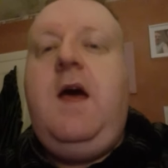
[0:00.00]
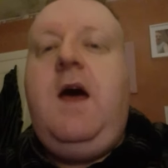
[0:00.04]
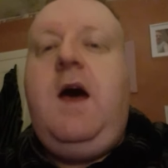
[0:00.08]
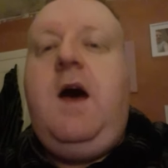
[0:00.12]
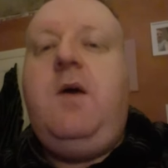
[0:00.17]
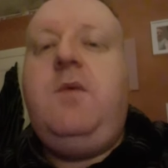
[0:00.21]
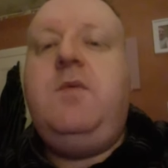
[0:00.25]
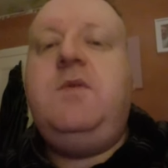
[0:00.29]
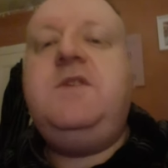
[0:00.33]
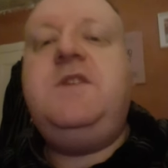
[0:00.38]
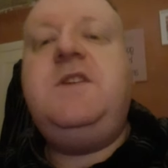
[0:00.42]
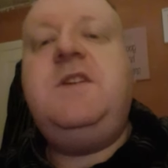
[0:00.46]

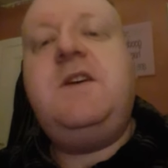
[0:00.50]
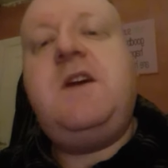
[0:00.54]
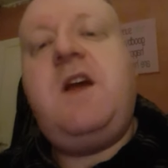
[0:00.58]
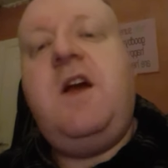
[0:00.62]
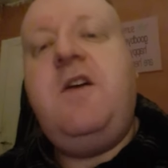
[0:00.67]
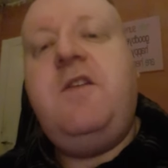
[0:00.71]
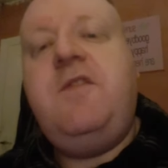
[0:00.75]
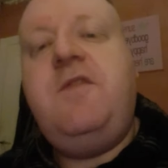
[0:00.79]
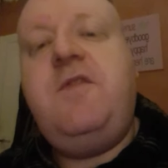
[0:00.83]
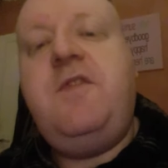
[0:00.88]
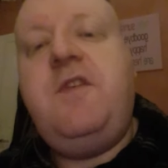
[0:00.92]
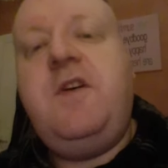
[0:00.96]
I wanted to
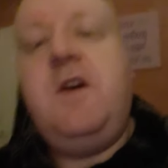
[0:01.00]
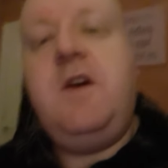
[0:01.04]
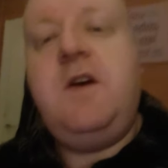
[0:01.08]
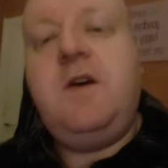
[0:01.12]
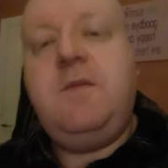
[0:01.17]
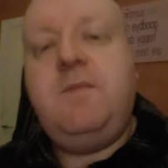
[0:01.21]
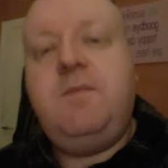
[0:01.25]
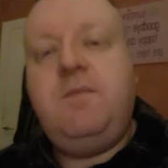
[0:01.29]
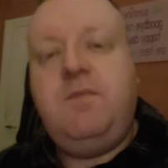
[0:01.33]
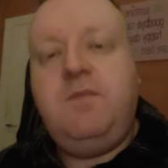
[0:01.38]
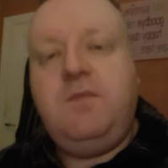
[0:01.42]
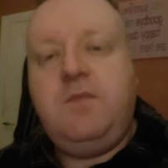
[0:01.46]
go
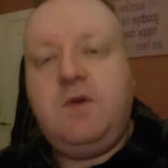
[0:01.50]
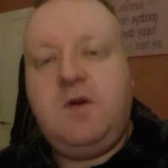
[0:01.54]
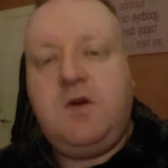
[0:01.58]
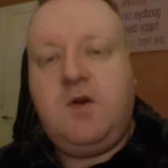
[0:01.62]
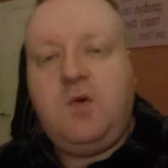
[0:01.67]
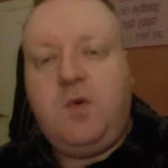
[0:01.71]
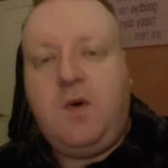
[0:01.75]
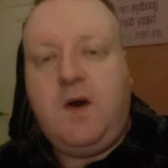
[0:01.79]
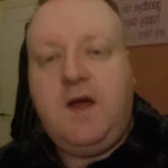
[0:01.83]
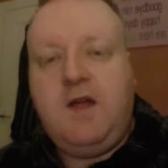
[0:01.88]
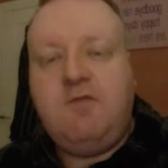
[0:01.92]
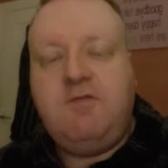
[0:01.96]
for
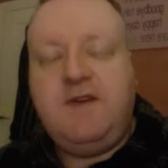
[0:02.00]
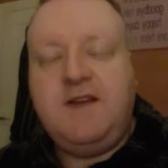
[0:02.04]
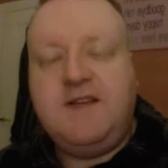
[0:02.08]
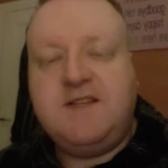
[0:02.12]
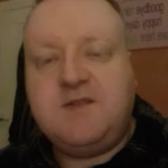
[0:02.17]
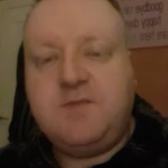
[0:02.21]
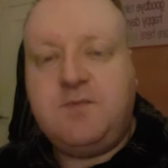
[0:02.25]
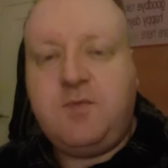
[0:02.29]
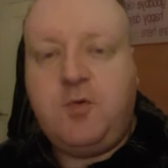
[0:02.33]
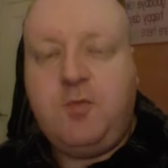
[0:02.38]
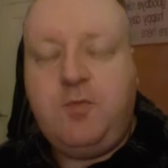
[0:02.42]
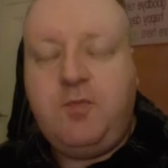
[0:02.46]
quite a
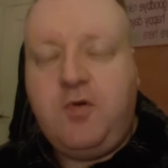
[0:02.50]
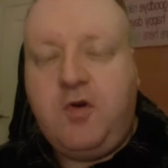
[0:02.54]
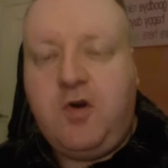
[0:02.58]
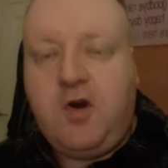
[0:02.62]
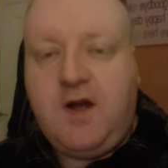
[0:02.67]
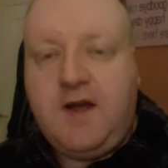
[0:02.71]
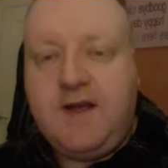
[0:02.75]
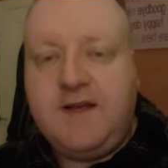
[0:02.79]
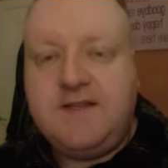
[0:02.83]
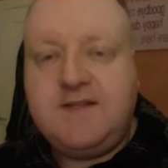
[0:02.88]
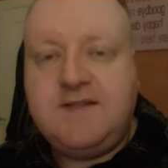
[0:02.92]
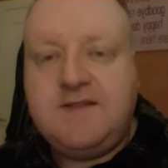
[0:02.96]
reasonable
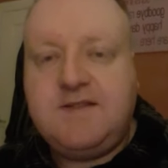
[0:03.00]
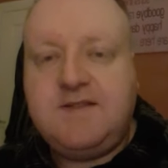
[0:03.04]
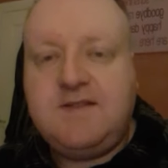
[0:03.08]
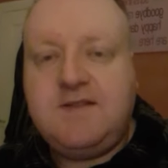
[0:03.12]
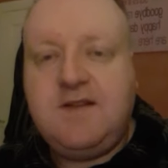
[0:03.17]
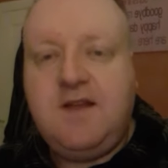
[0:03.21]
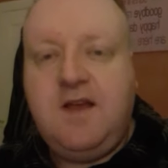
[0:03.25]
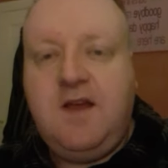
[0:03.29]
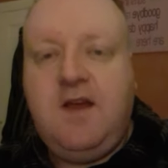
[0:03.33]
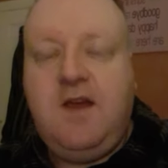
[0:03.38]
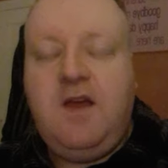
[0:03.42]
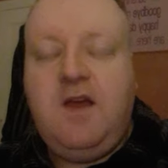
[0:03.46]
price,